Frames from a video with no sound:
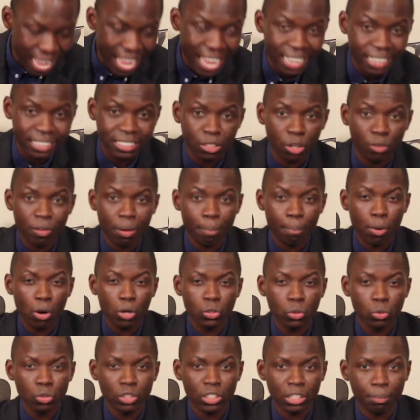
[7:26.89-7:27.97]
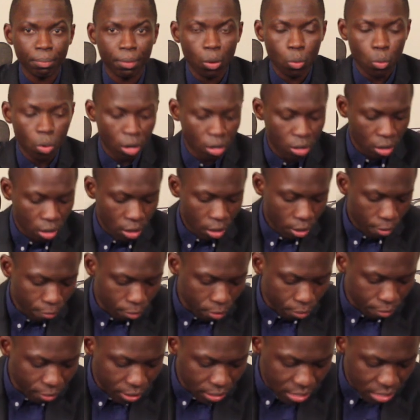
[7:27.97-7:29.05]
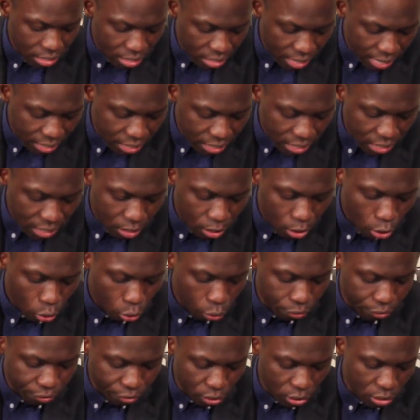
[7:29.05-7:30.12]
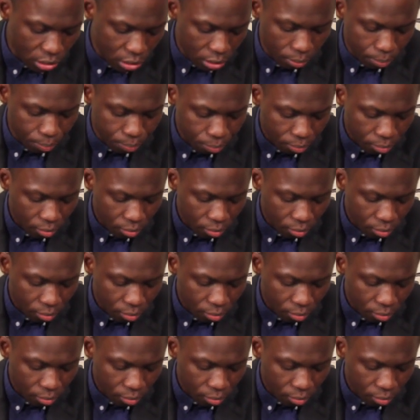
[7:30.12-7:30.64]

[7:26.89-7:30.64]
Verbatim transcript: Acts of Apostles, chapter 1, from verses 13 to 14.